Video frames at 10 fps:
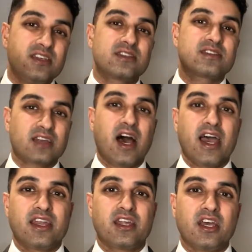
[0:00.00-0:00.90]

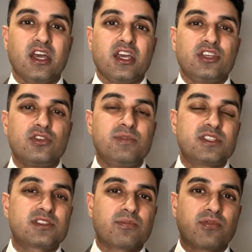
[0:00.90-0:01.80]
inside. You'd be
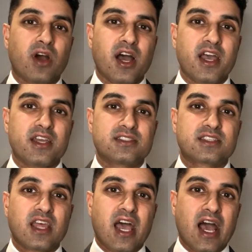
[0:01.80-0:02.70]
surprised
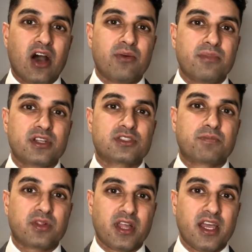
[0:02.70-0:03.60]
how much
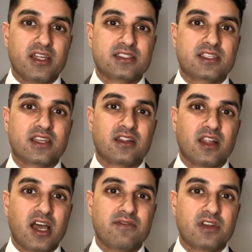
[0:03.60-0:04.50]
plants can
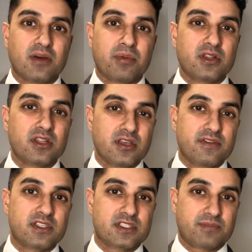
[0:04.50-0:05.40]
liven up a
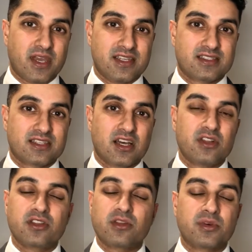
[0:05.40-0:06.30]
living space, a
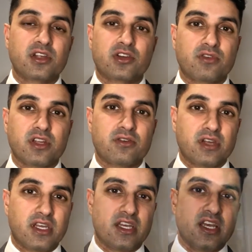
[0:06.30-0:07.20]
little bit of greenery.